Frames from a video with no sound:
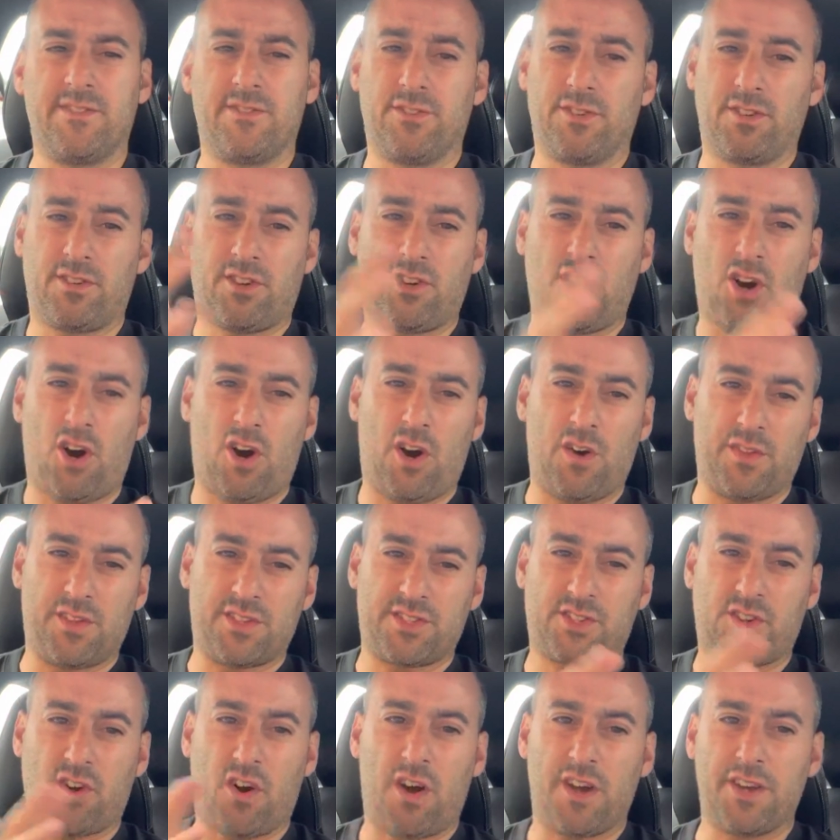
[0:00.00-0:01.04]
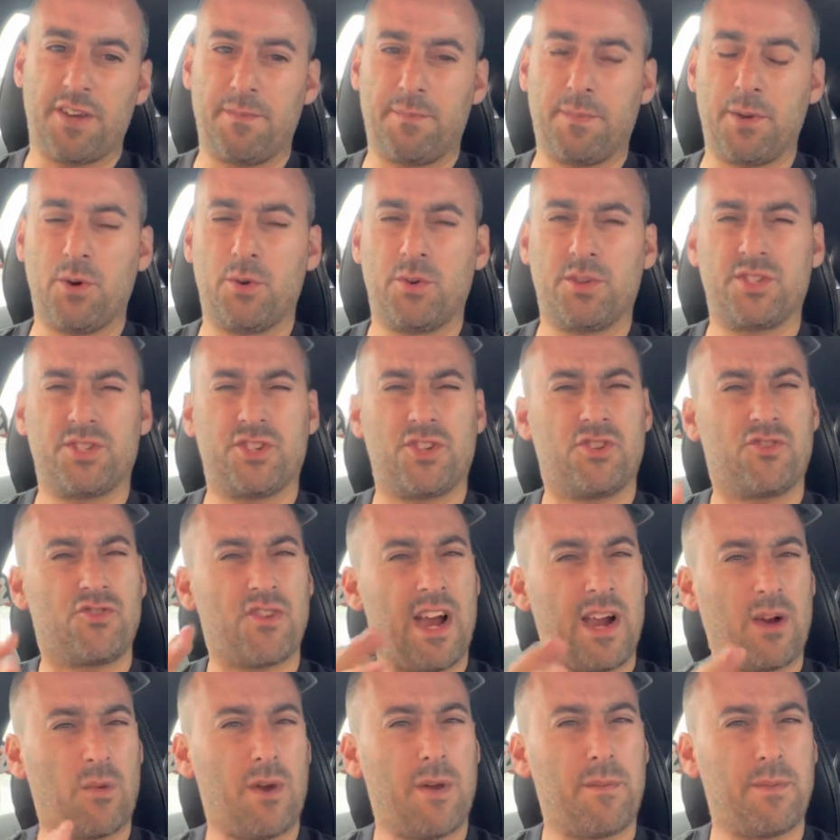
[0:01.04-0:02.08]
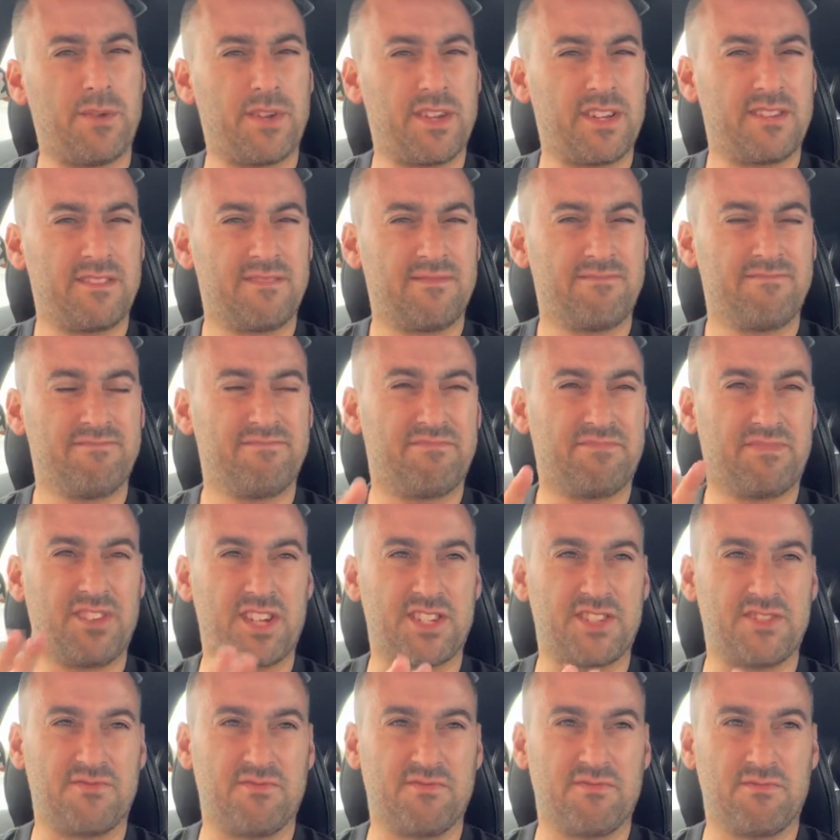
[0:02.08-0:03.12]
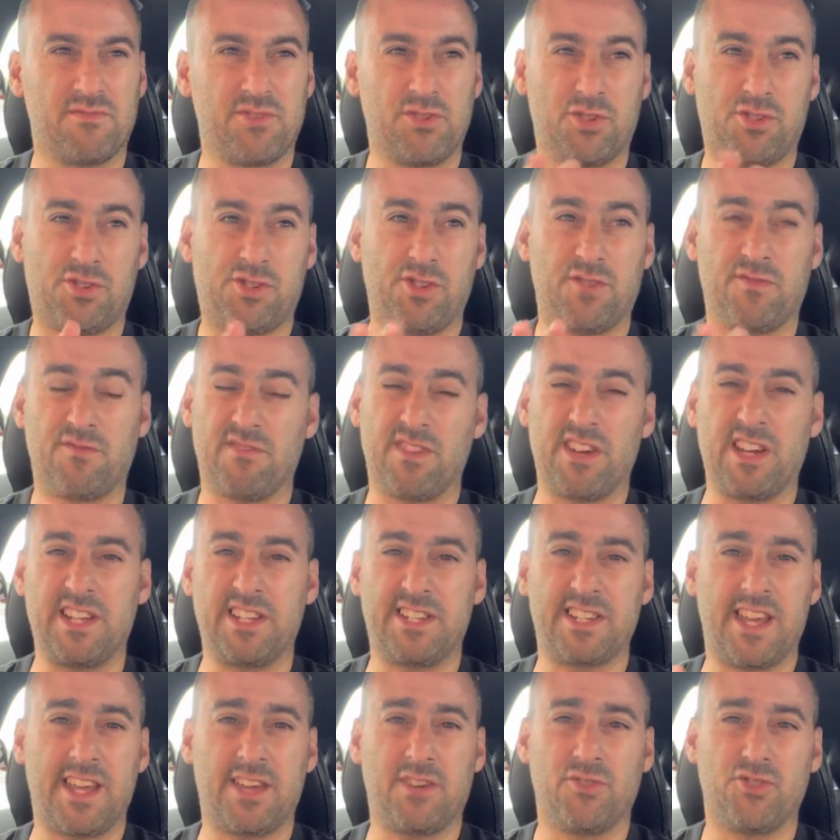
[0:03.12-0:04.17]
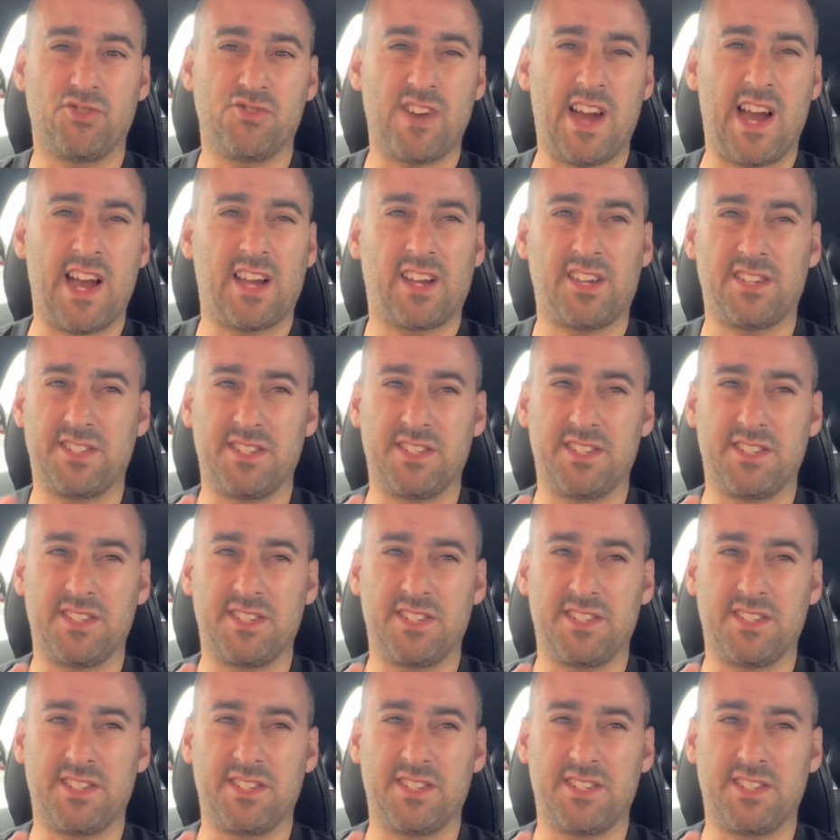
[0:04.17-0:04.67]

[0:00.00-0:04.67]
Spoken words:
the car that's kind of billed as a track weapon you shouldn't really take on track, because